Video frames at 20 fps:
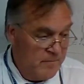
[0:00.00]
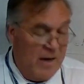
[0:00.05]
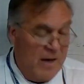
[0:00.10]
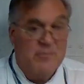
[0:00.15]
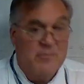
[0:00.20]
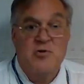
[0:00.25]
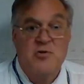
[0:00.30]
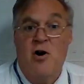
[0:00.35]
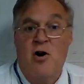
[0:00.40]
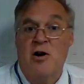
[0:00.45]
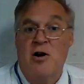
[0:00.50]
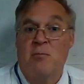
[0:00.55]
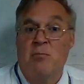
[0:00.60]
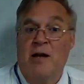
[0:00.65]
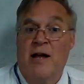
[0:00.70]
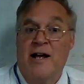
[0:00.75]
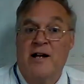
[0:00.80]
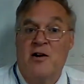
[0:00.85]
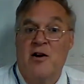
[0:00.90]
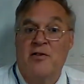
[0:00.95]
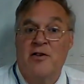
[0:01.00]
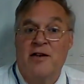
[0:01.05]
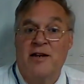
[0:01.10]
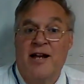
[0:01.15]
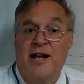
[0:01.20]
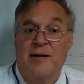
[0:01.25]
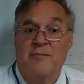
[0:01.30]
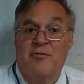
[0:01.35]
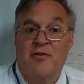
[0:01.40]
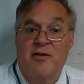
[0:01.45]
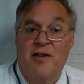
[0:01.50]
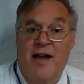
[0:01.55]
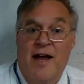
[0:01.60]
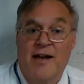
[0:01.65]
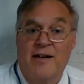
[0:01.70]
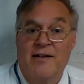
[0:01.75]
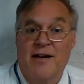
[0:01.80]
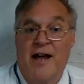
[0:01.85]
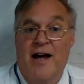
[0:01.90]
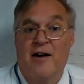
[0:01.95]
I'm drawing a blank on the name for
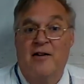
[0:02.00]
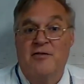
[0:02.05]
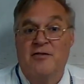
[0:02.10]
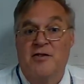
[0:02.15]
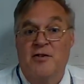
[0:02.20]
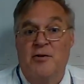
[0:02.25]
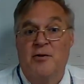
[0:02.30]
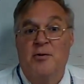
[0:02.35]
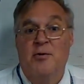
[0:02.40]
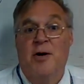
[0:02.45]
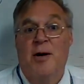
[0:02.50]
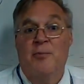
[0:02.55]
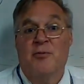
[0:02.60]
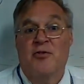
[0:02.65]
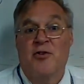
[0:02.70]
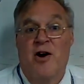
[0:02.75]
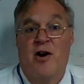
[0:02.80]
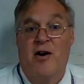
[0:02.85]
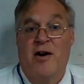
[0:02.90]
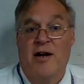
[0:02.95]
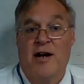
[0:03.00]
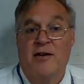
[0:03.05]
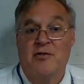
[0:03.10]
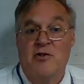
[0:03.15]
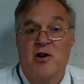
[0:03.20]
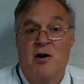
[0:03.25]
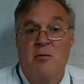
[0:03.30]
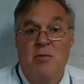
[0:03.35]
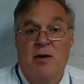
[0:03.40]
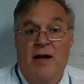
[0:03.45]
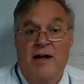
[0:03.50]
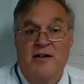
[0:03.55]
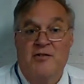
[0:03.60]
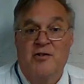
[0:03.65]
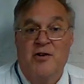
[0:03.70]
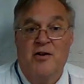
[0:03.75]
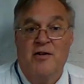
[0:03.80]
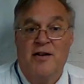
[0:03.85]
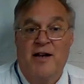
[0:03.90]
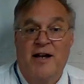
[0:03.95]
that now too. I'm sorry, I draw blanks
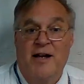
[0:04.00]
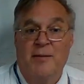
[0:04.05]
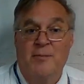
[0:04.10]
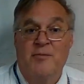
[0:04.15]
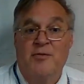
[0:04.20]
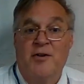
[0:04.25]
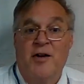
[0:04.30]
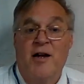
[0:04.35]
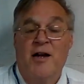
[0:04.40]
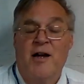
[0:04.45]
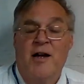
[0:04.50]
on names.